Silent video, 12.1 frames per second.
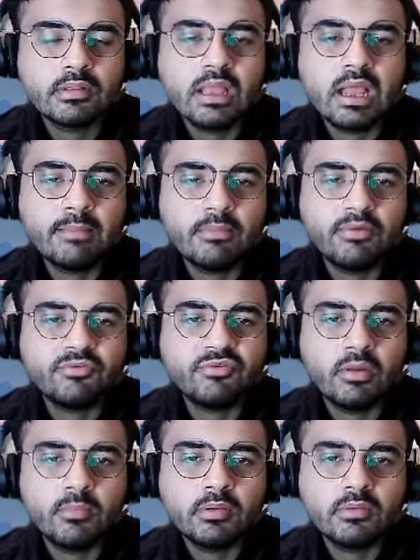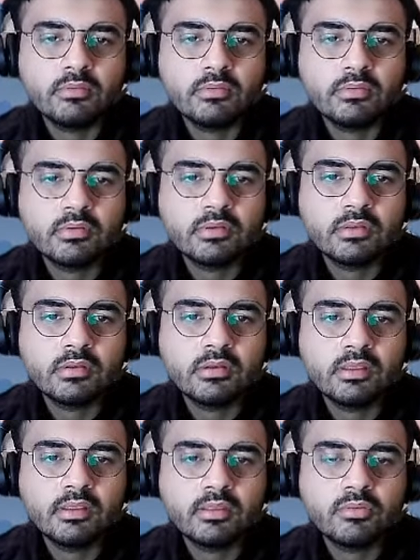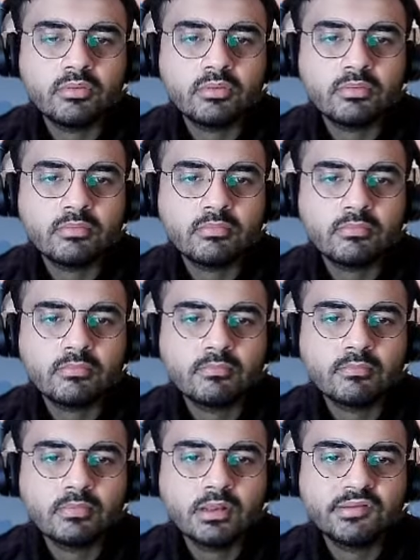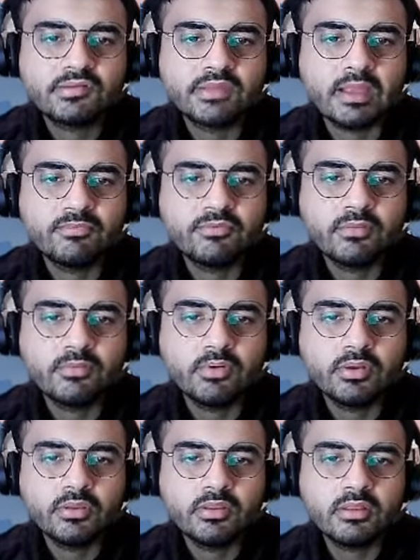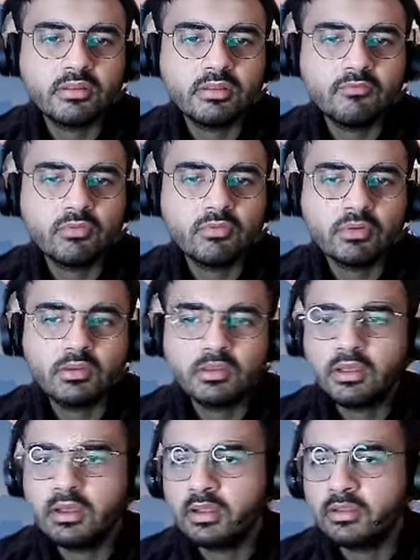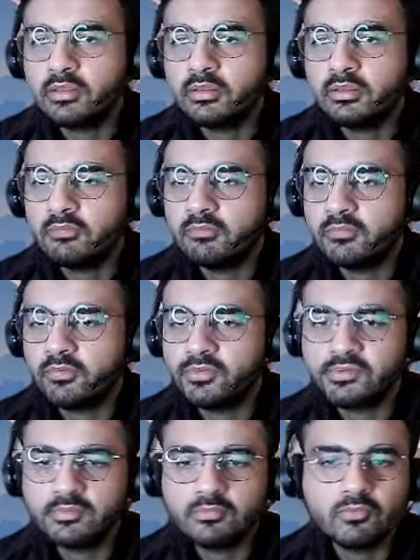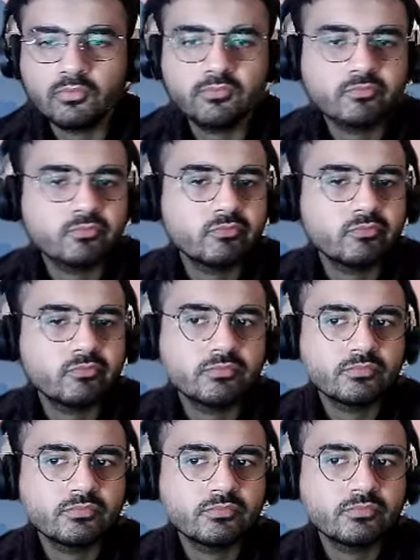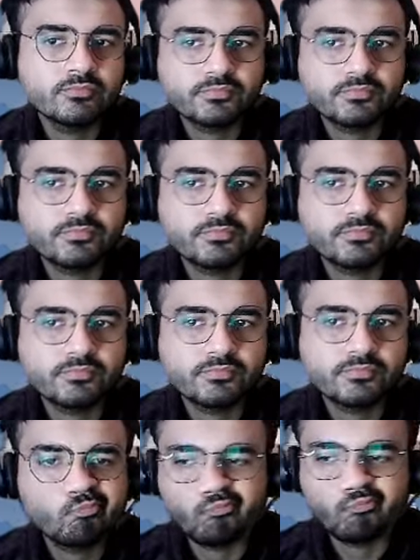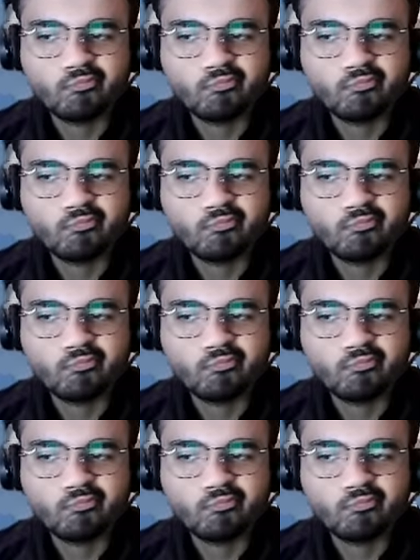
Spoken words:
I'm not sure. I mean, taking on. Let's capture the pawn. Is it king c4? Yeah, king c4 was the move. Hmm.